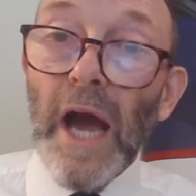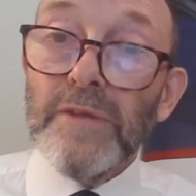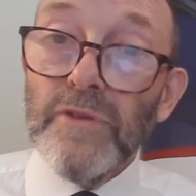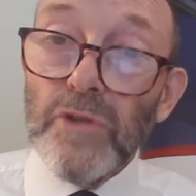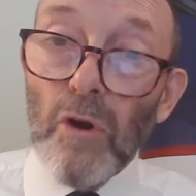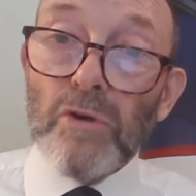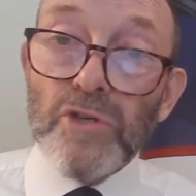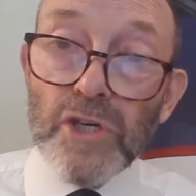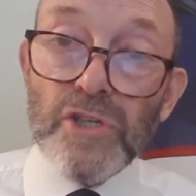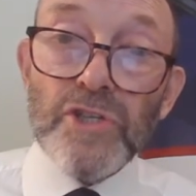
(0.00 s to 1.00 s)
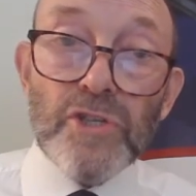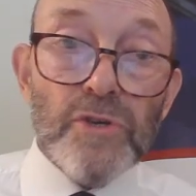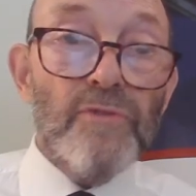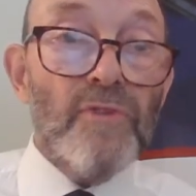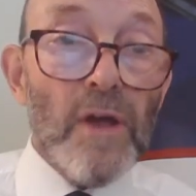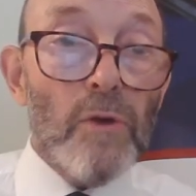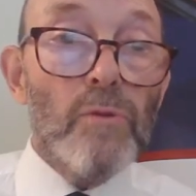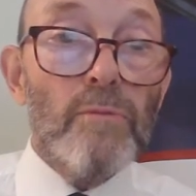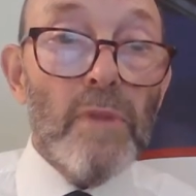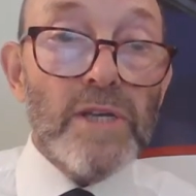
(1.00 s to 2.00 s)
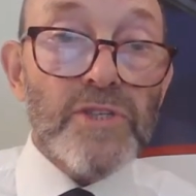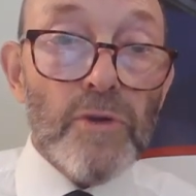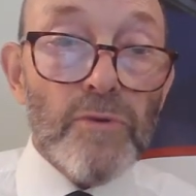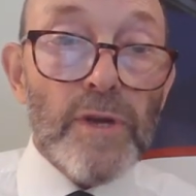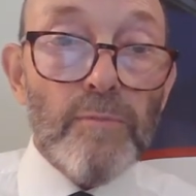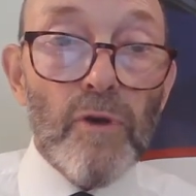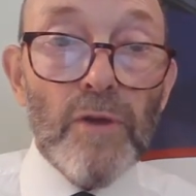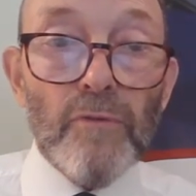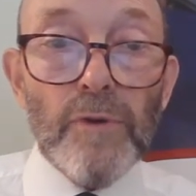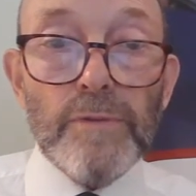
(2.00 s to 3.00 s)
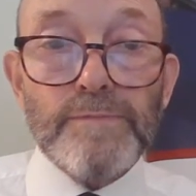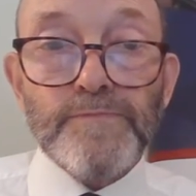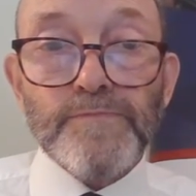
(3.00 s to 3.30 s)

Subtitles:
and not just to fellow Masonic brethren.